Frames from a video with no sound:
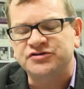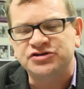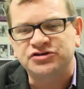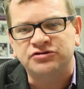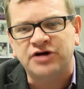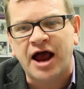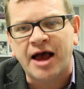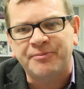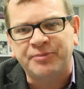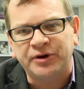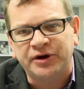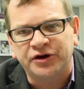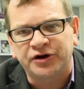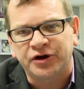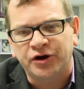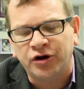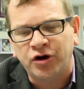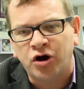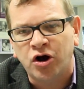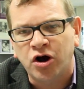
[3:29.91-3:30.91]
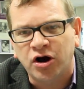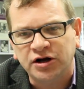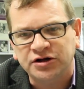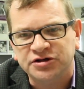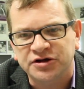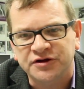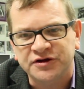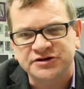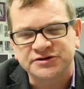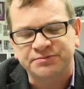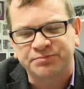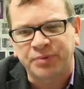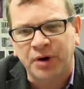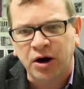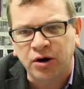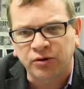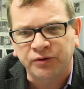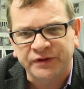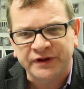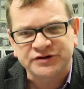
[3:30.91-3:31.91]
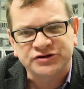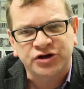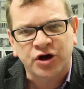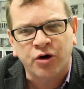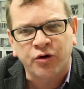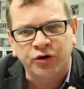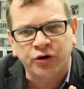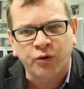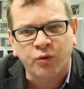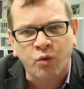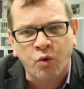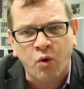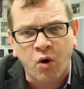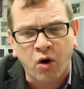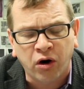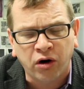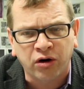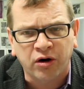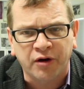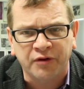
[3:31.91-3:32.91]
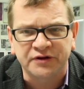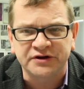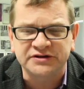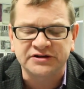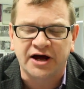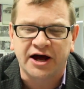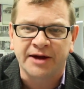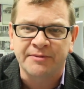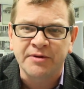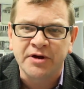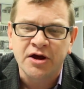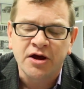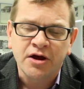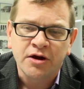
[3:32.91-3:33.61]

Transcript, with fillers: strapping your hook to this boat that's going to war all the time,